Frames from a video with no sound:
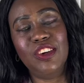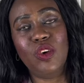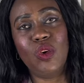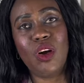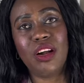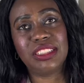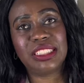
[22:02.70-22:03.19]

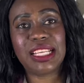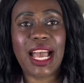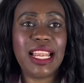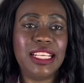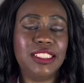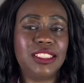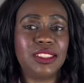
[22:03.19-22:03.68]
know,
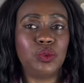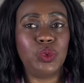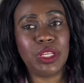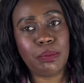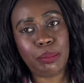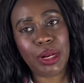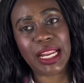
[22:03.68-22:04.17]
style it
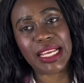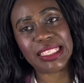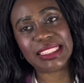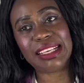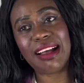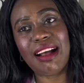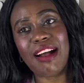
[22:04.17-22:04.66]
with a
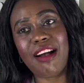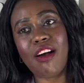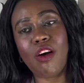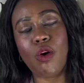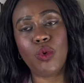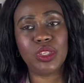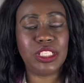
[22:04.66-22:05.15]
blazer
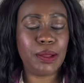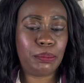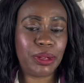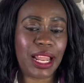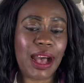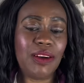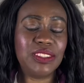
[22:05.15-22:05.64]
or with a
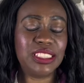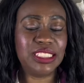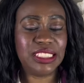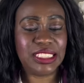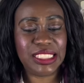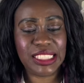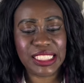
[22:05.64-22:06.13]
blouse and
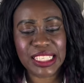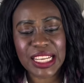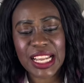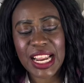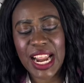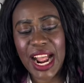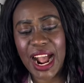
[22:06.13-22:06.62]
see
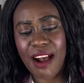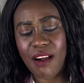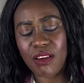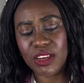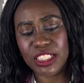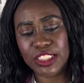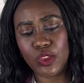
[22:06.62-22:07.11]

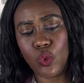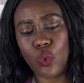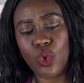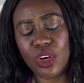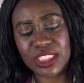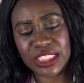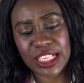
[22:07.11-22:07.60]
how it
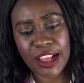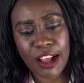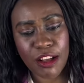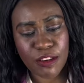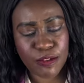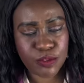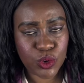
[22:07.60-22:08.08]
works
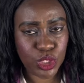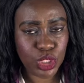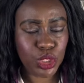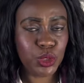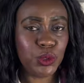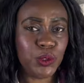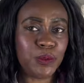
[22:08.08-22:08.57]
for
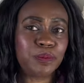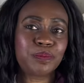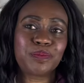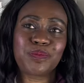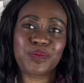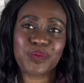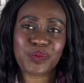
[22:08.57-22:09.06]
you.
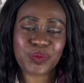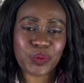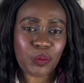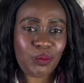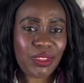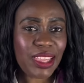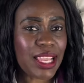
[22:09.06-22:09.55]

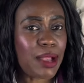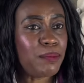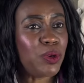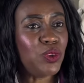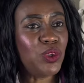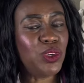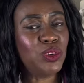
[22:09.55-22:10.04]
I'm
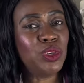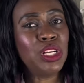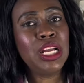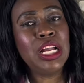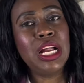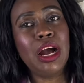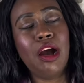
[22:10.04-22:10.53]
going
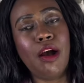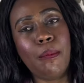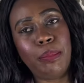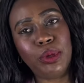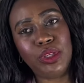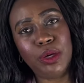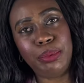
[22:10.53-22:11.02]
to
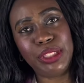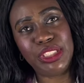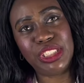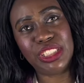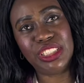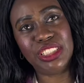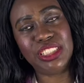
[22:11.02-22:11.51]
put up
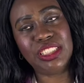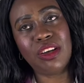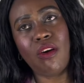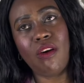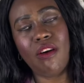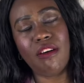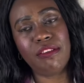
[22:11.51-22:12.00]
pictures
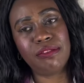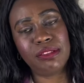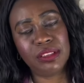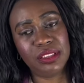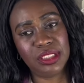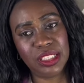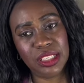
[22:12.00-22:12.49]
of
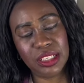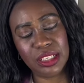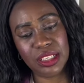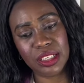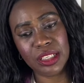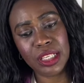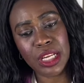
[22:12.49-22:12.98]

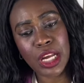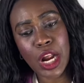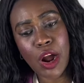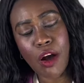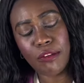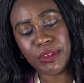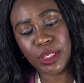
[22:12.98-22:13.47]
the
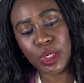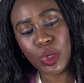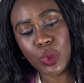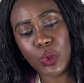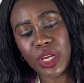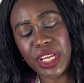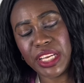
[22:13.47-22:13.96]

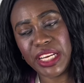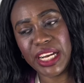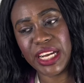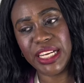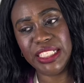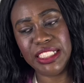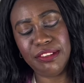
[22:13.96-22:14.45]
look
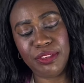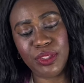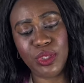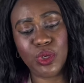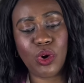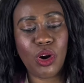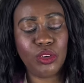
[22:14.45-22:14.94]
here in the
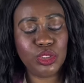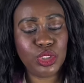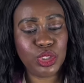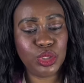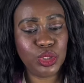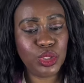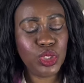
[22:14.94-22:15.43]
video
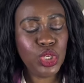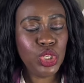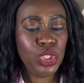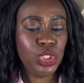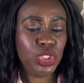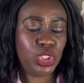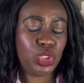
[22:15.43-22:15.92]
also,
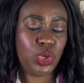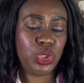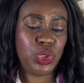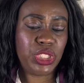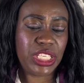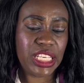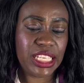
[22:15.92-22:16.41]
so
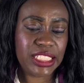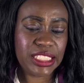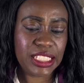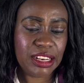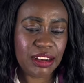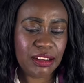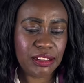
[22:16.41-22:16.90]
you can
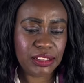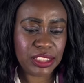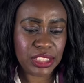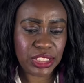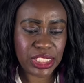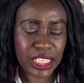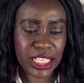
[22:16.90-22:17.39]

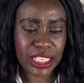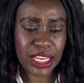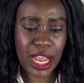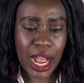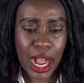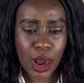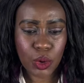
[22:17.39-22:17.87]
check it
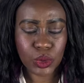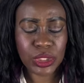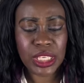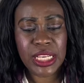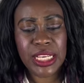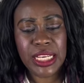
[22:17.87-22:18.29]
out.